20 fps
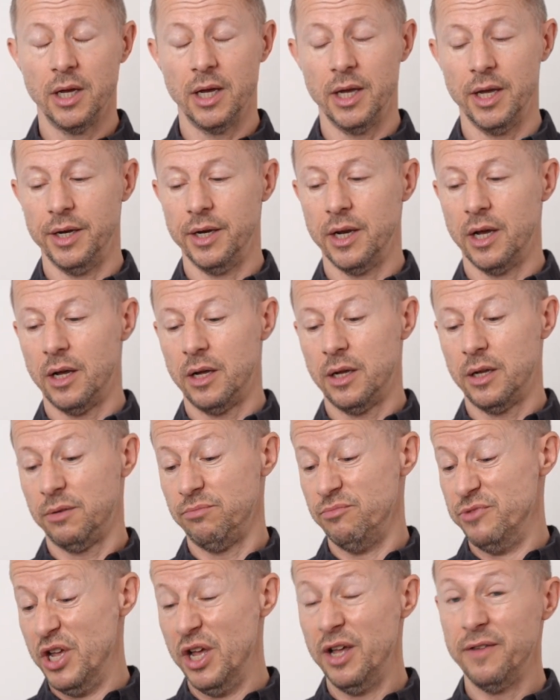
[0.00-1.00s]
And our
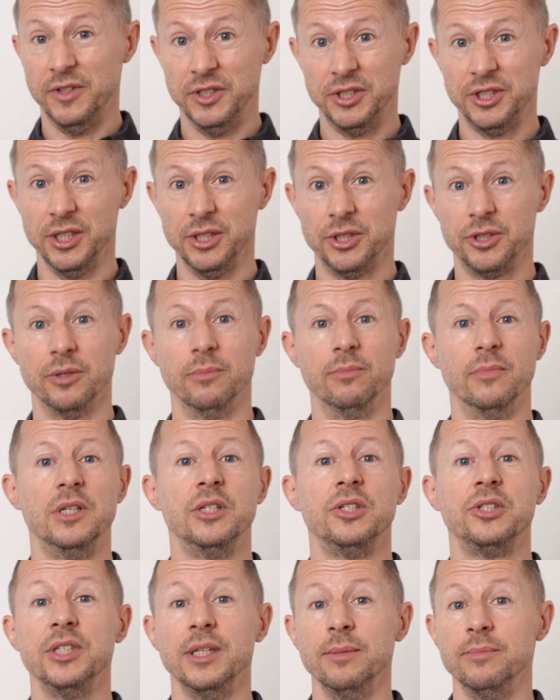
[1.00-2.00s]
nervous system
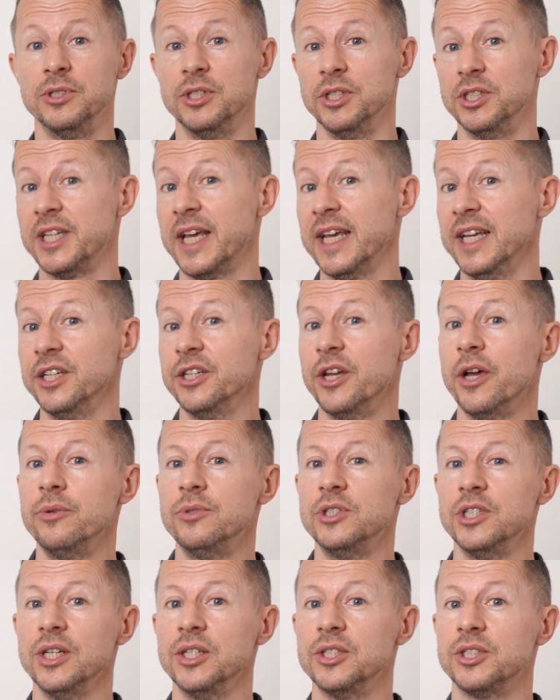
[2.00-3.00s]
seems to take
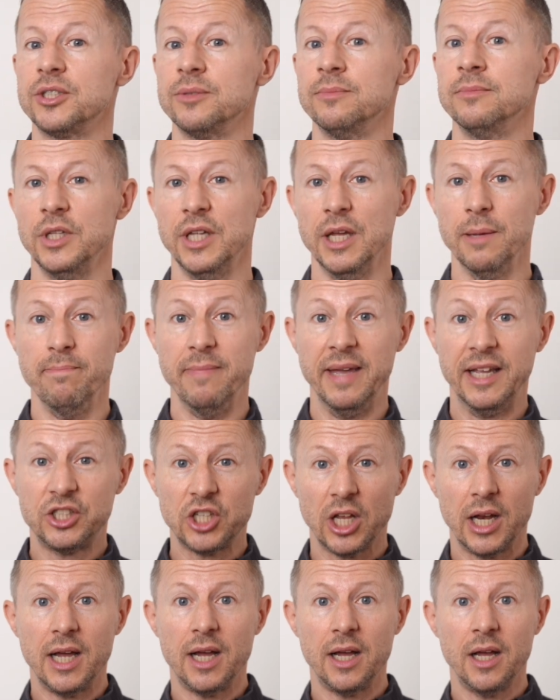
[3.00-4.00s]
notice. The
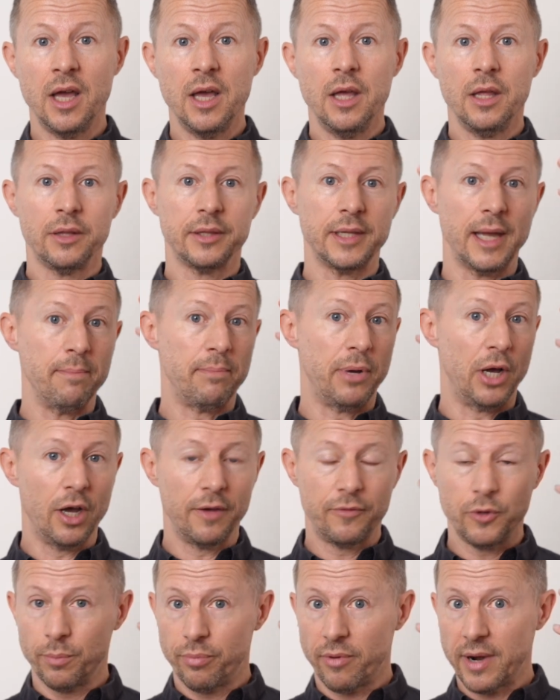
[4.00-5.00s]
amygdala, that part
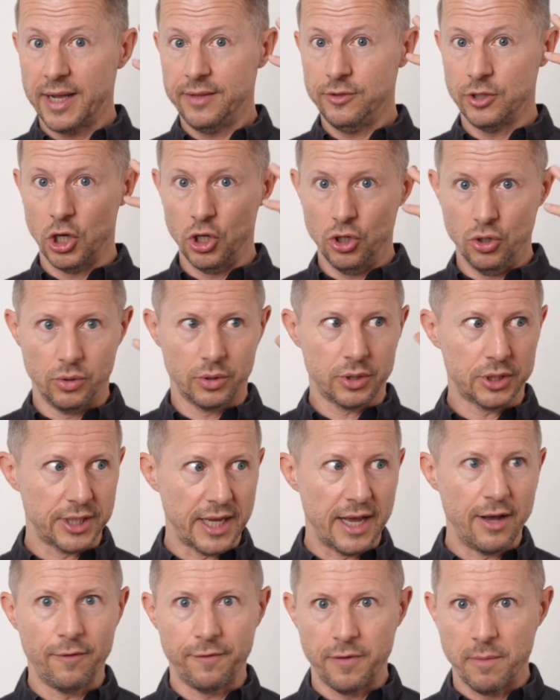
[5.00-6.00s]
of your brain that looks
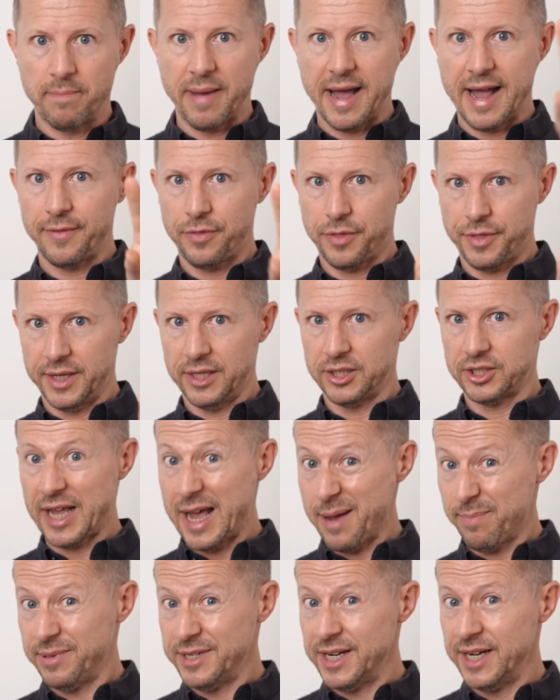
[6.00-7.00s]
out for bad things
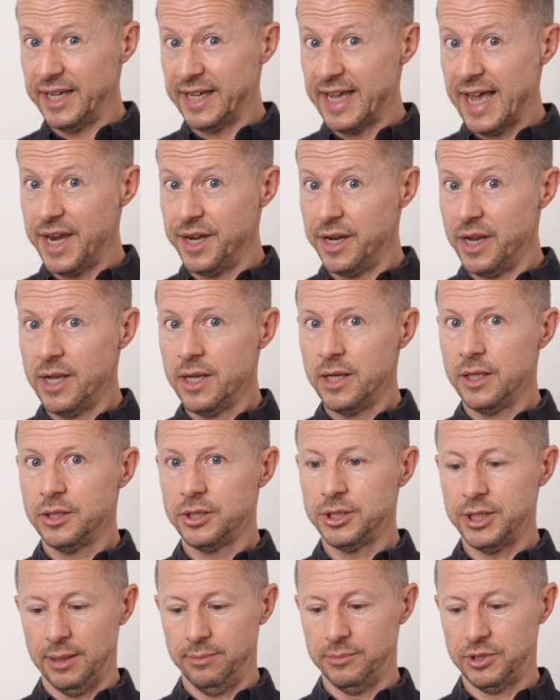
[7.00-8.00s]
happening again,
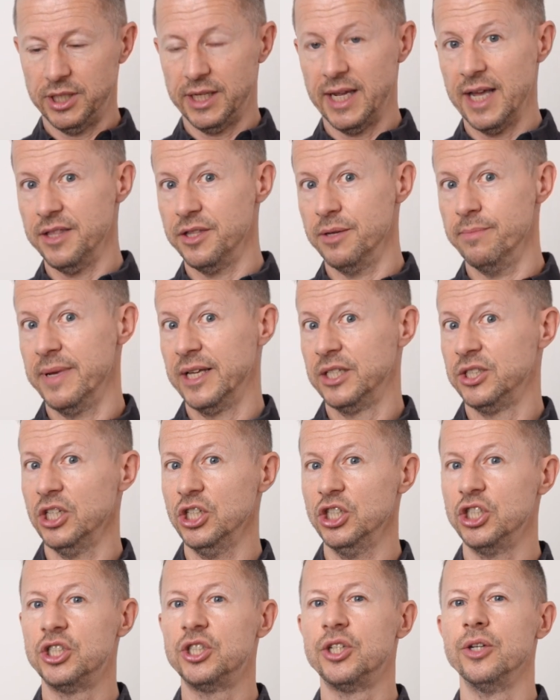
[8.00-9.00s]
seems to get the
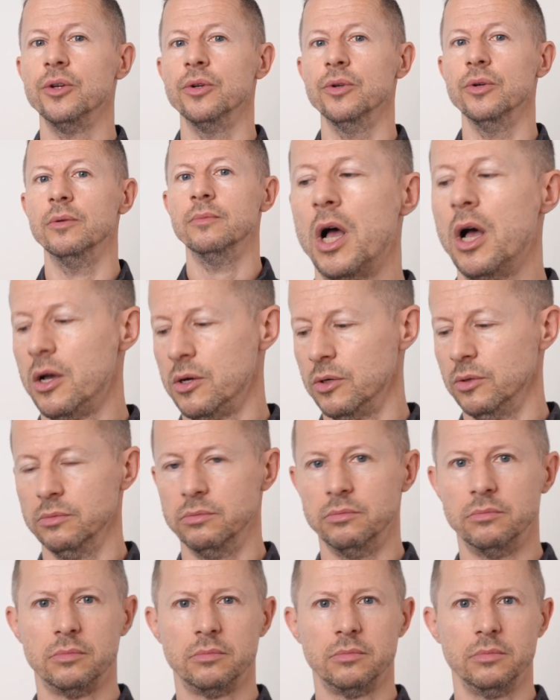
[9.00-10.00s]
message too. Oh,
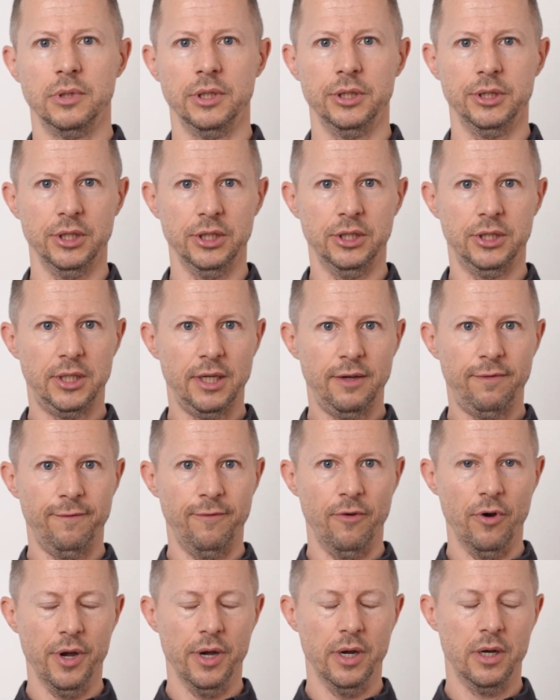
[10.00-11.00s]
this is
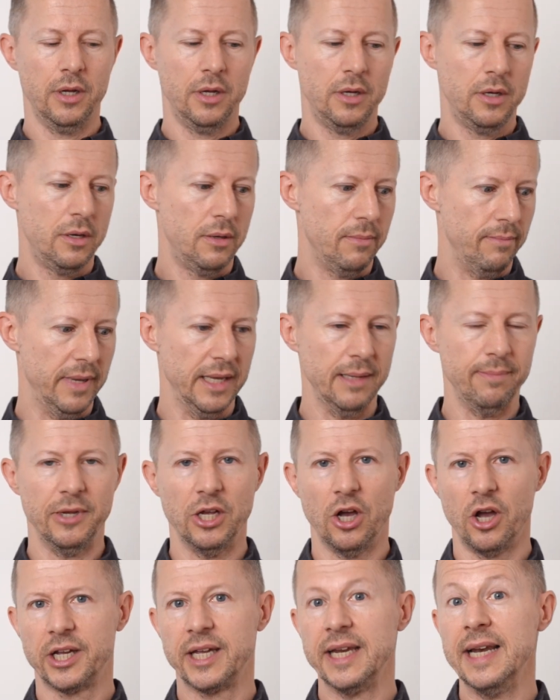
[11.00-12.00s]
different. Maybe
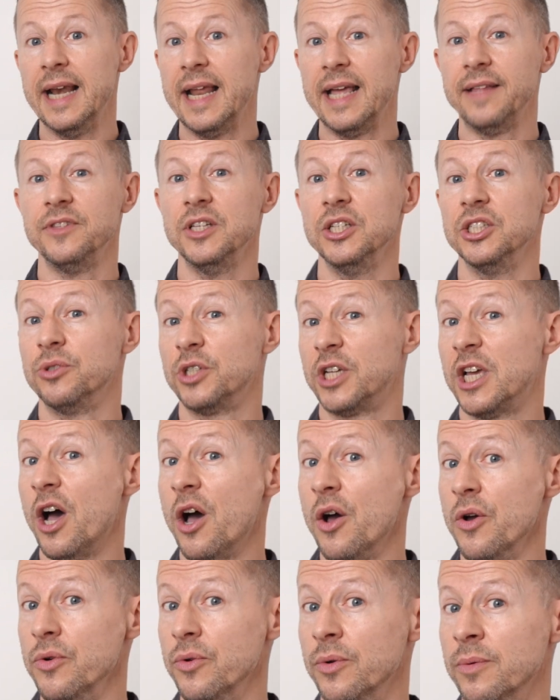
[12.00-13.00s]
I can let this
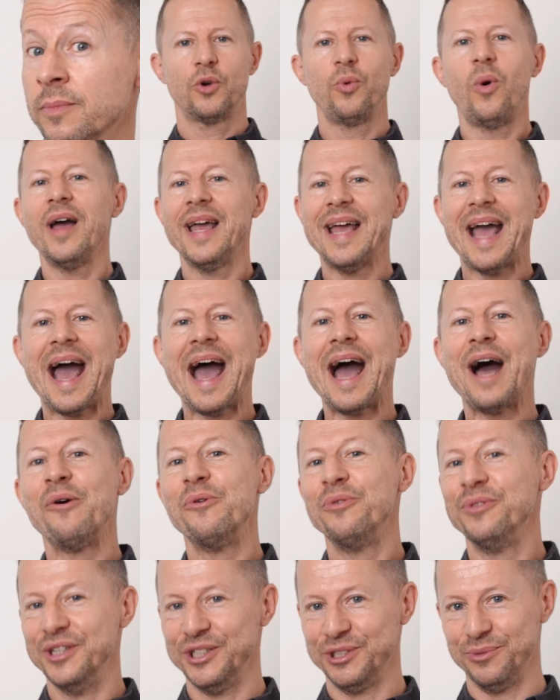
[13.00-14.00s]
go. Quite
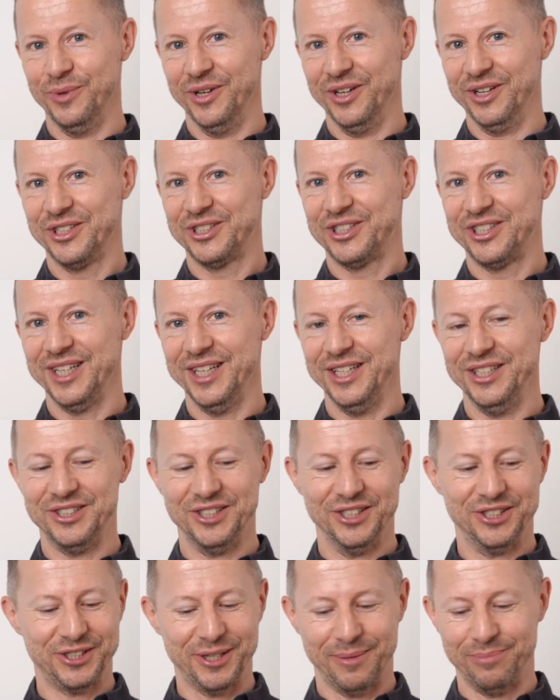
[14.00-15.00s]
how this works is
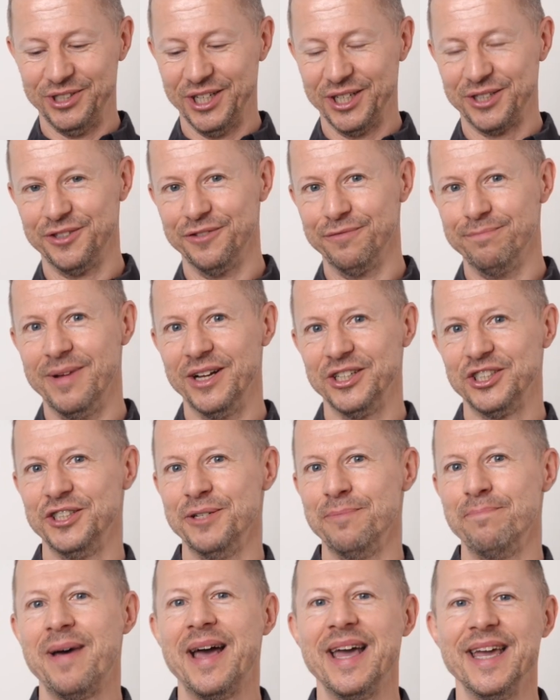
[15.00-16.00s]
the subject of much
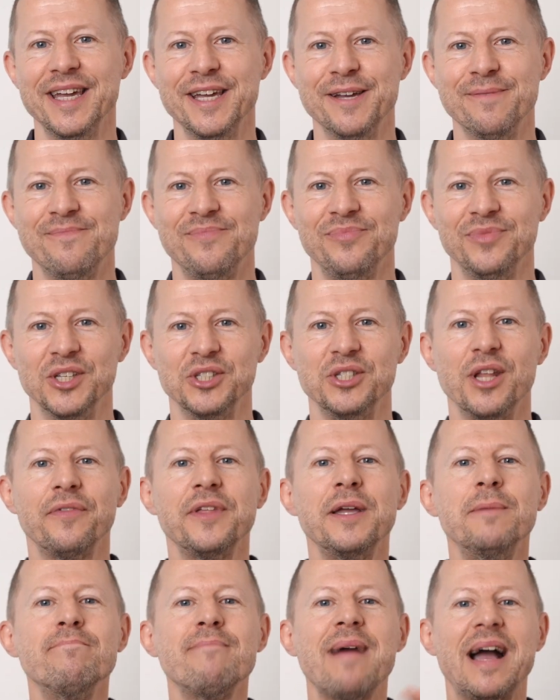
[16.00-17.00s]
debate. There's
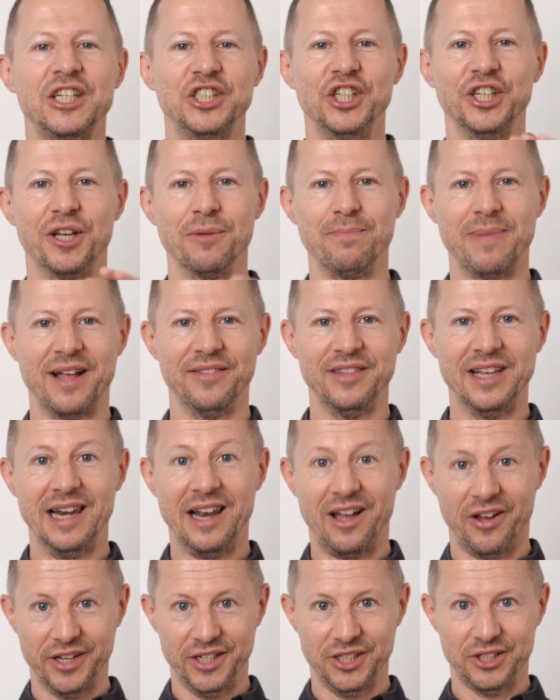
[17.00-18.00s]
nothing magic about the
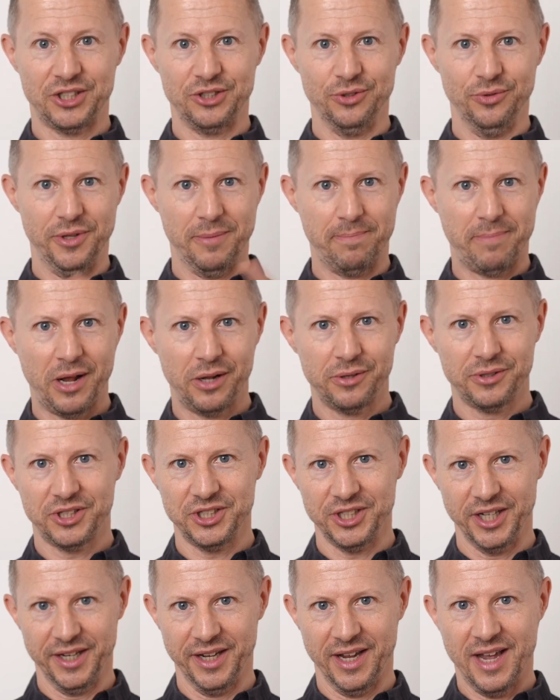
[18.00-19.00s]
lights or the
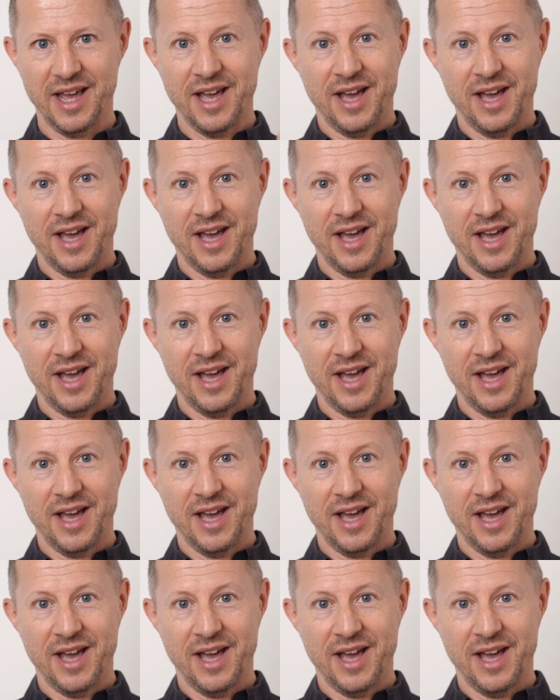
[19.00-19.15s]
pulsing.